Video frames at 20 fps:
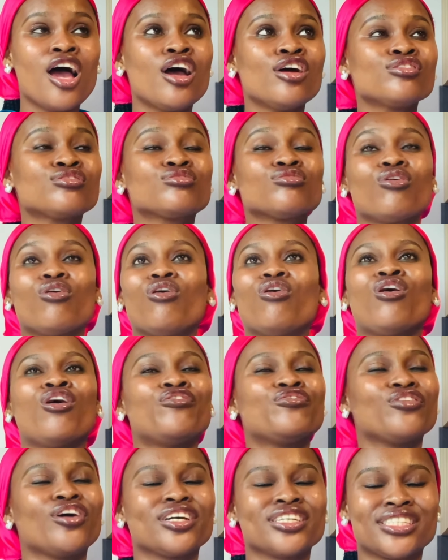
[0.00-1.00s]
So
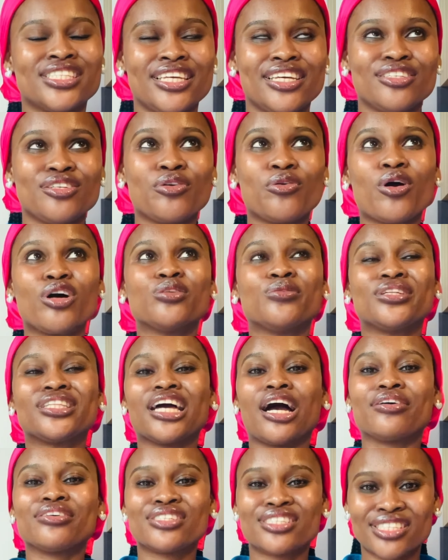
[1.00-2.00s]
obviously it goes
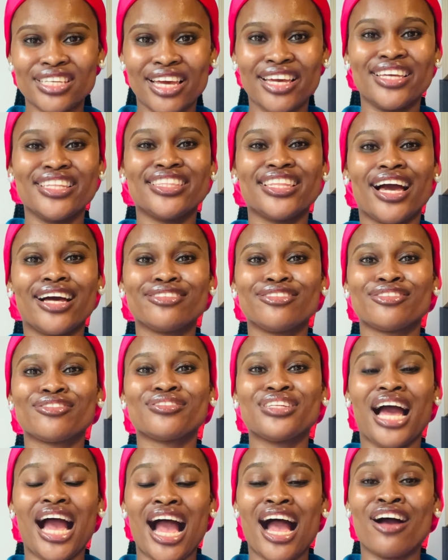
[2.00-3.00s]
without saying that you
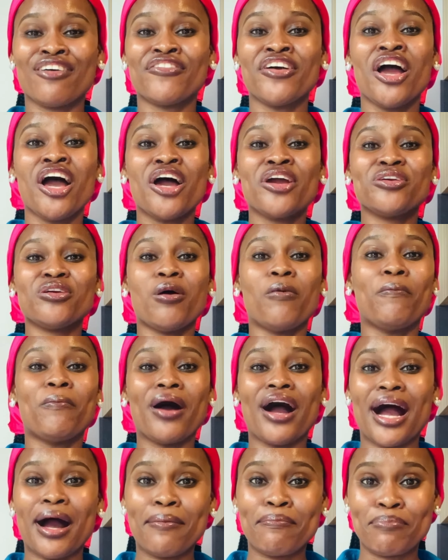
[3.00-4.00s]
should have your
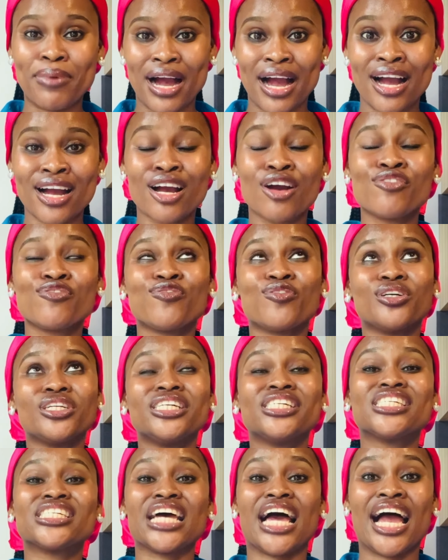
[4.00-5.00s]
power bank
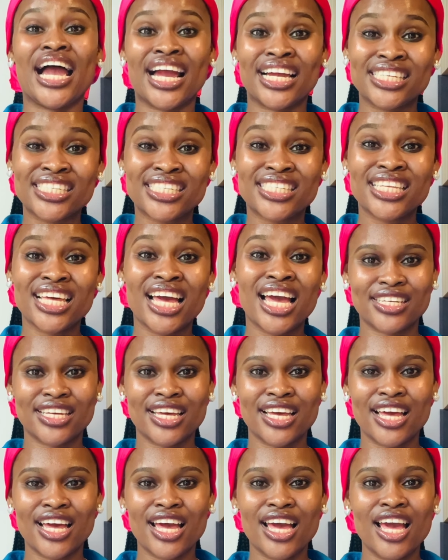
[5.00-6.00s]
fully charged.
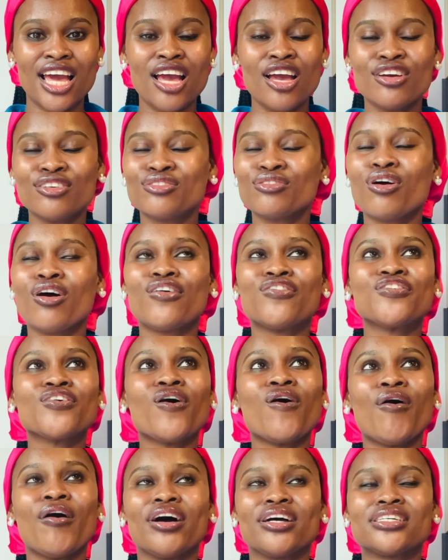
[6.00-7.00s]
So of
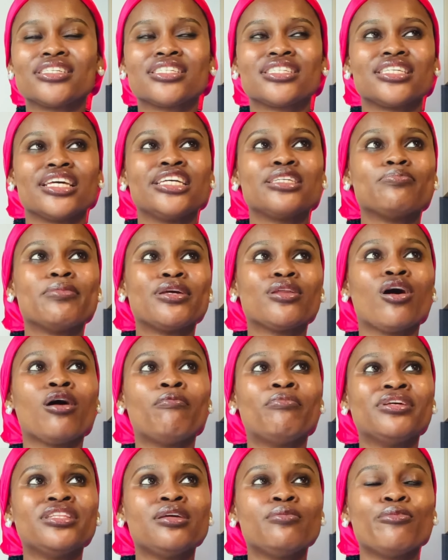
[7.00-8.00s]
course, it may
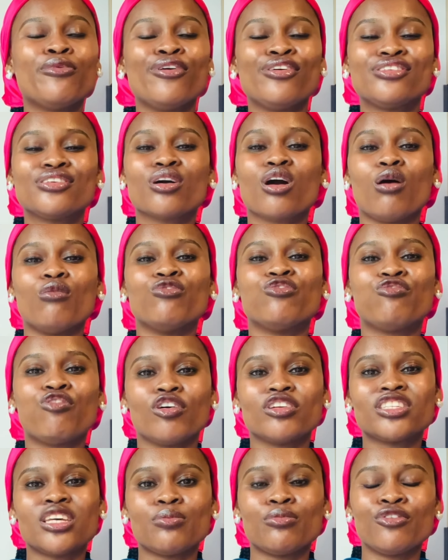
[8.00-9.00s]
not be the most
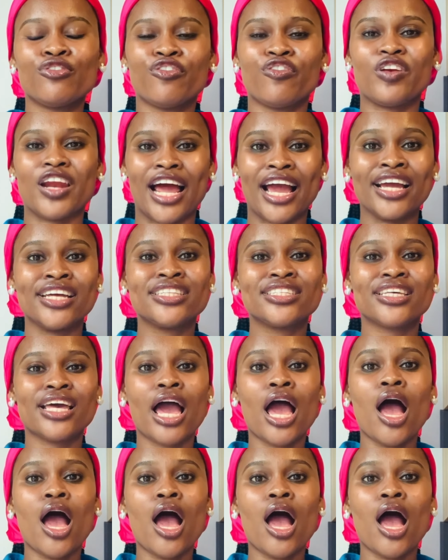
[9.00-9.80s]
comfortable flight,